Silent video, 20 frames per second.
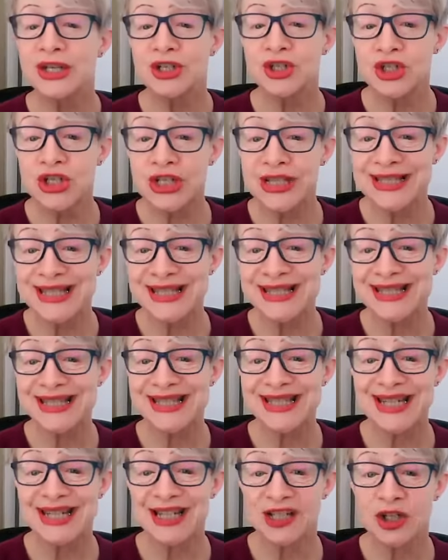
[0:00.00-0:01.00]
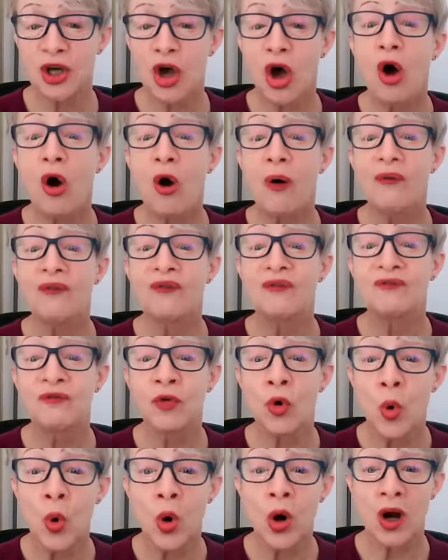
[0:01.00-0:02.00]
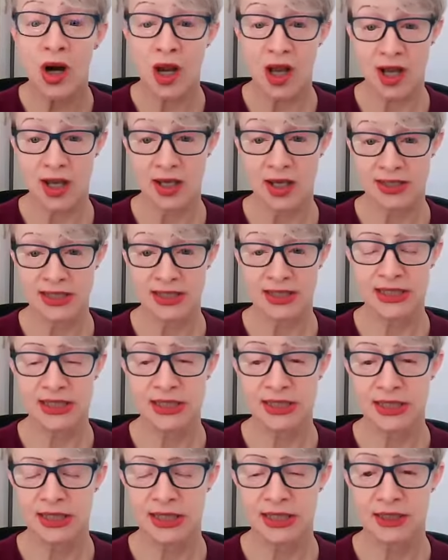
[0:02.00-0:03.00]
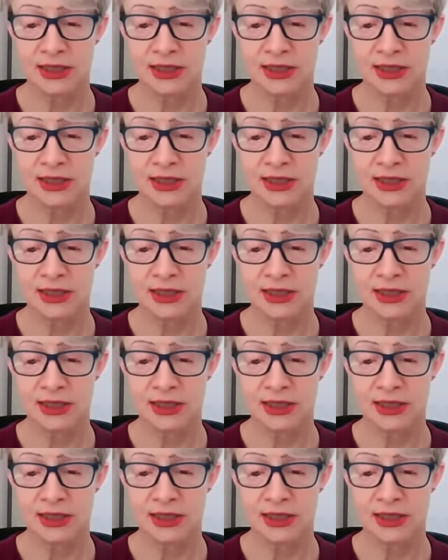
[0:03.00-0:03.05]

Jesus did it for us.